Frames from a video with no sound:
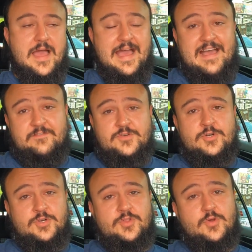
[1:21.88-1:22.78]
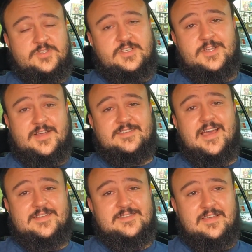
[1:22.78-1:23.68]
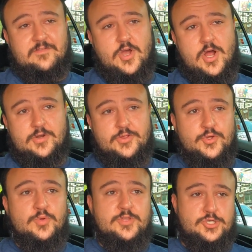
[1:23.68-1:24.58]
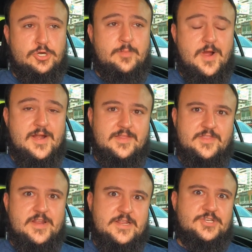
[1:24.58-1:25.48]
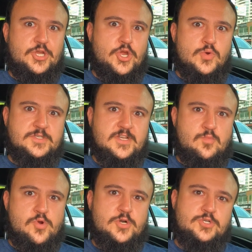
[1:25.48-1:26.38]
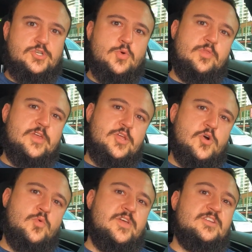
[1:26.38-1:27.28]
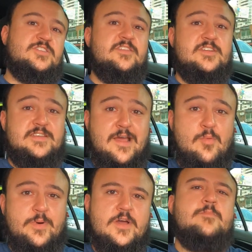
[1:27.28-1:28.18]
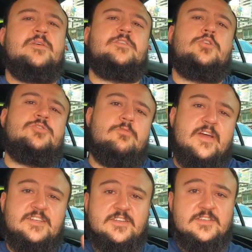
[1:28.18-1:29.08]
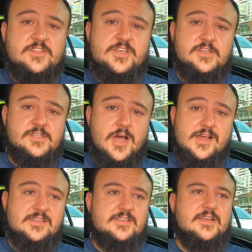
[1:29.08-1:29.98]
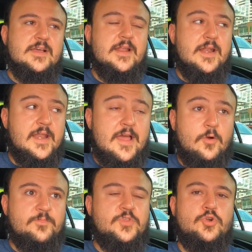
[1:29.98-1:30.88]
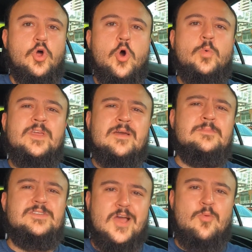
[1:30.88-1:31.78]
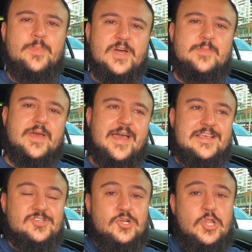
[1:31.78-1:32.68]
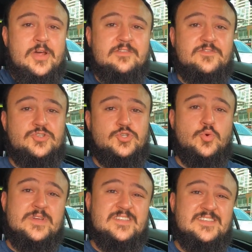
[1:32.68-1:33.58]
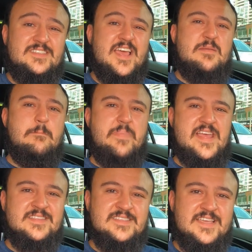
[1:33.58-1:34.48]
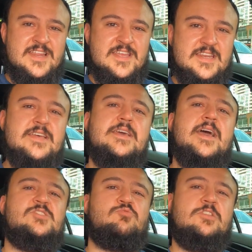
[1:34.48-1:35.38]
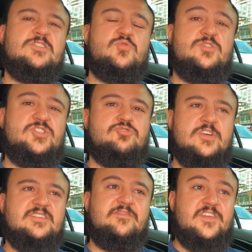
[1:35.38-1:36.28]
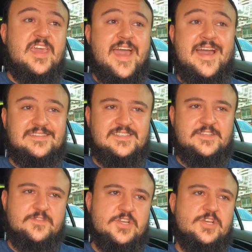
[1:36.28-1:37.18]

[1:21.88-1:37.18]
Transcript: After those exhaust gases have gone through the turbine, they need to go somewhere. So they go into the downpipe and then are directed into the exhaust. Now, your OEM downpipe has a lot of twists and bends in it, as well as restrictive cats.